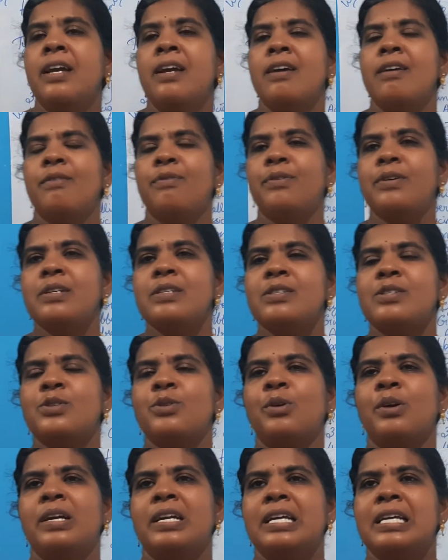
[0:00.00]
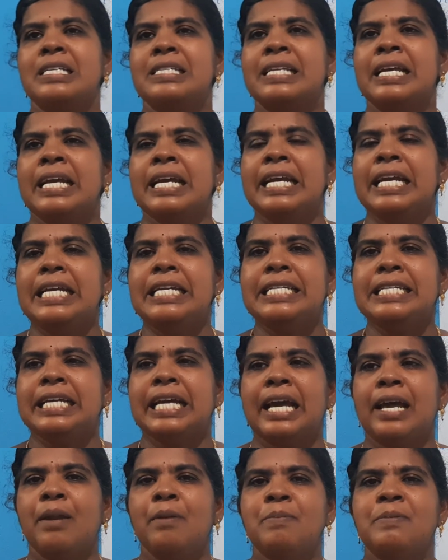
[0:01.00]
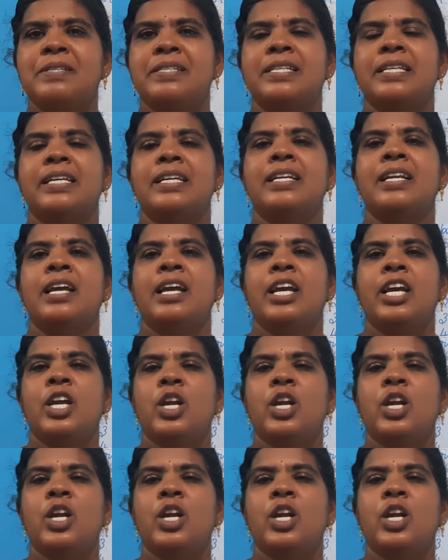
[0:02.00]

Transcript: First one is it helps in